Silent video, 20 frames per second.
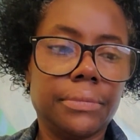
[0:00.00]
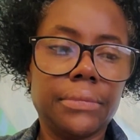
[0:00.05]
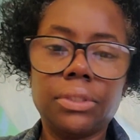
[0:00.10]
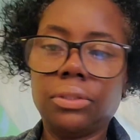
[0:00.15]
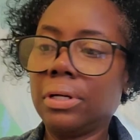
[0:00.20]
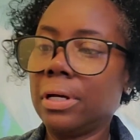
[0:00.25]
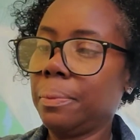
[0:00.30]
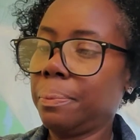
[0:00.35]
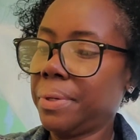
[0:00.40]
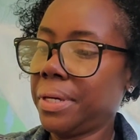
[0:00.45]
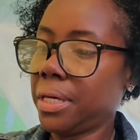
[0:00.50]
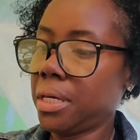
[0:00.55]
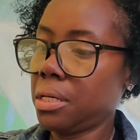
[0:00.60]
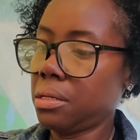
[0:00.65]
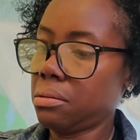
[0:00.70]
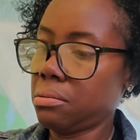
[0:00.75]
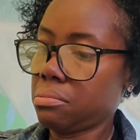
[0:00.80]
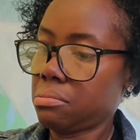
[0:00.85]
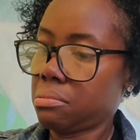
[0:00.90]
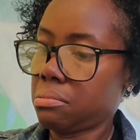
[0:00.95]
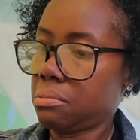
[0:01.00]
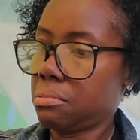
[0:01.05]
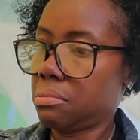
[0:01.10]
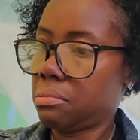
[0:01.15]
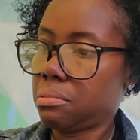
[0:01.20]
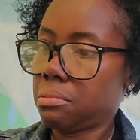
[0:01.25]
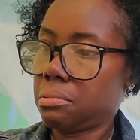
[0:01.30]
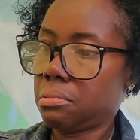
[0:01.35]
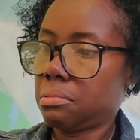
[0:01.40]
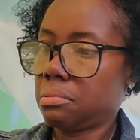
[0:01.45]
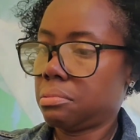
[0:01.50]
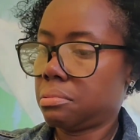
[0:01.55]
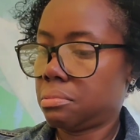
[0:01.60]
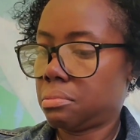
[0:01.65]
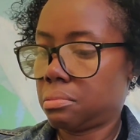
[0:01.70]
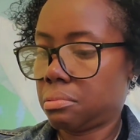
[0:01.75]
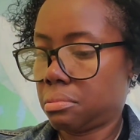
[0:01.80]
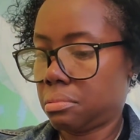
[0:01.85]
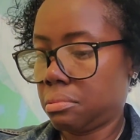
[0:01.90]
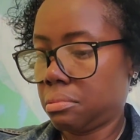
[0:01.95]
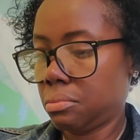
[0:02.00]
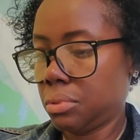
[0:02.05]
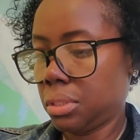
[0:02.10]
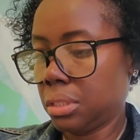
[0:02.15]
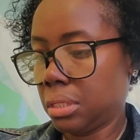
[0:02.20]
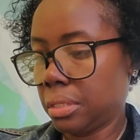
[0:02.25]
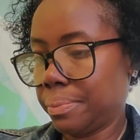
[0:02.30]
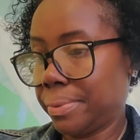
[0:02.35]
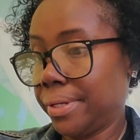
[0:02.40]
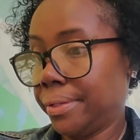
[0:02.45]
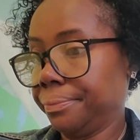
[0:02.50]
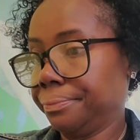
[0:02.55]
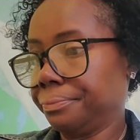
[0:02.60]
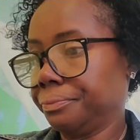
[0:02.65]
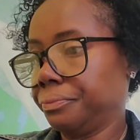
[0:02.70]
So I paid, look what I paid.